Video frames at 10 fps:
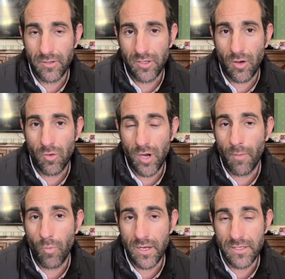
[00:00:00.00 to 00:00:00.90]
Gold
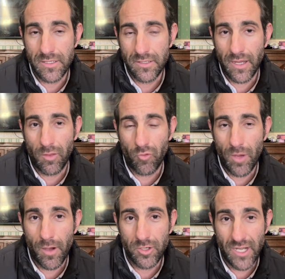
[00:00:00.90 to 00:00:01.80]
Cup winners and
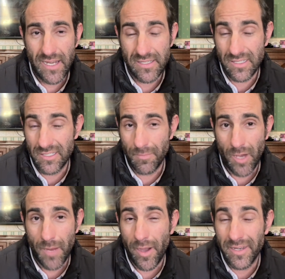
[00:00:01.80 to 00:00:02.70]
3-mile chasers. And to
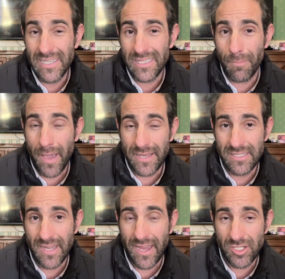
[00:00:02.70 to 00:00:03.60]
my mind, he's the best
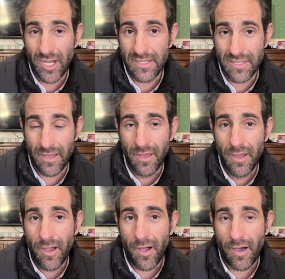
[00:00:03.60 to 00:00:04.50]
staying chaser
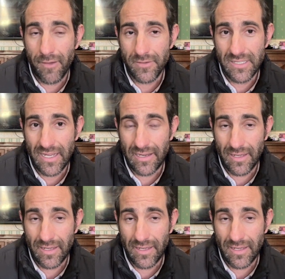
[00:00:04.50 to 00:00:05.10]
I've seen.